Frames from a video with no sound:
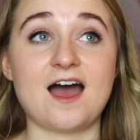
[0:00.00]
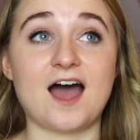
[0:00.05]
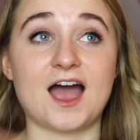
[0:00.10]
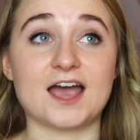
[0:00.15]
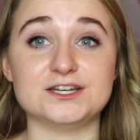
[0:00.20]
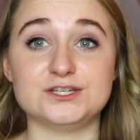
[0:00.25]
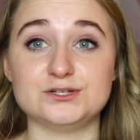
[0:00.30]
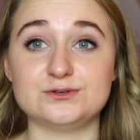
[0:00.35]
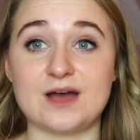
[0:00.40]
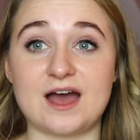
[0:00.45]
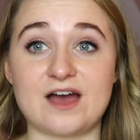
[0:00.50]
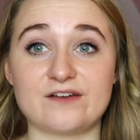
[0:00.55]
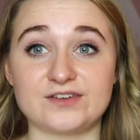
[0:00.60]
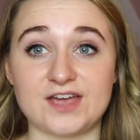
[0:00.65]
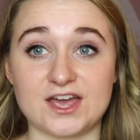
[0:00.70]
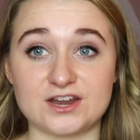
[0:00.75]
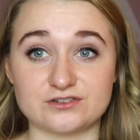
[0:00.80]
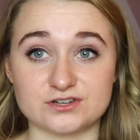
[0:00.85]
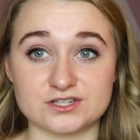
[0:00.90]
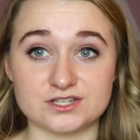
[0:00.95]
I do have
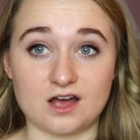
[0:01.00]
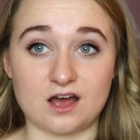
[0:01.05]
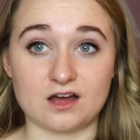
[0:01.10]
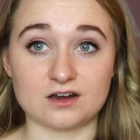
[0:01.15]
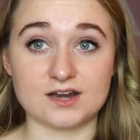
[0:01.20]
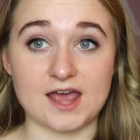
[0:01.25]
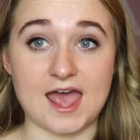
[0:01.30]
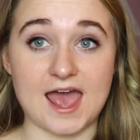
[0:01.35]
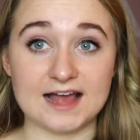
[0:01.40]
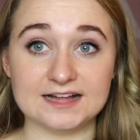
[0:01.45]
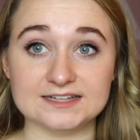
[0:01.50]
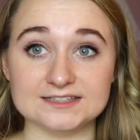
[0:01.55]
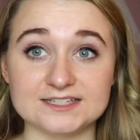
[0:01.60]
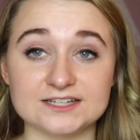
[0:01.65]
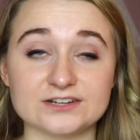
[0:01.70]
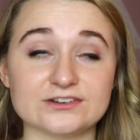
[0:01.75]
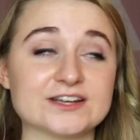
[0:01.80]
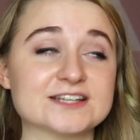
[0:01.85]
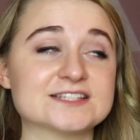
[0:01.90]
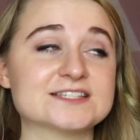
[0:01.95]
Kendra Scott Elle
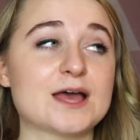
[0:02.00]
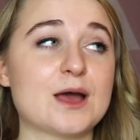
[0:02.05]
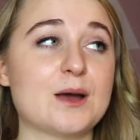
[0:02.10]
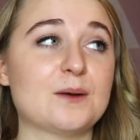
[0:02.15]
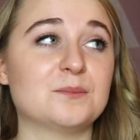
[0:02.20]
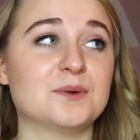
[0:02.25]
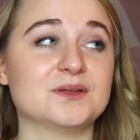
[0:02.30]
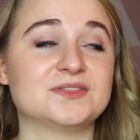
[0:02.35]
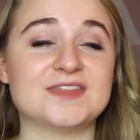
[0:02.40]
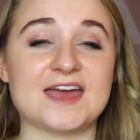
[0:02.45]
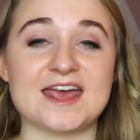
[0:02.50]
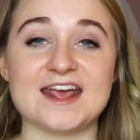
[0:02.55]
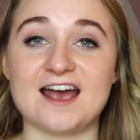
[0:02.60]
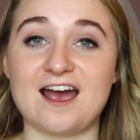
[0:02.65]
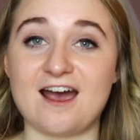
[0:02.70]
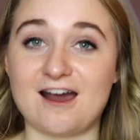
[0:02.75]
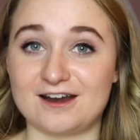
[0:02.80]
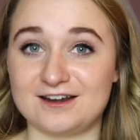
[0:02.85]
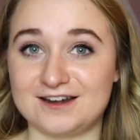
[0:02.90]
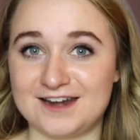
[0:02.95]
earrings, but they
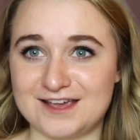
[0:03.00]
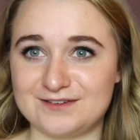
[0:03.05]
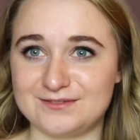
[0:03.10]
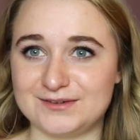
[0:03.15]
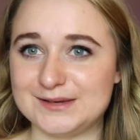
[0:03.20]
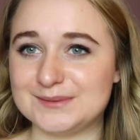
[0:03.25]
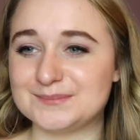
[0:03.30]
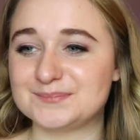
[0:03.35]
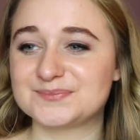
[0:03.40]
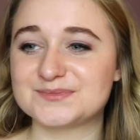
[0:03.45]
are navy.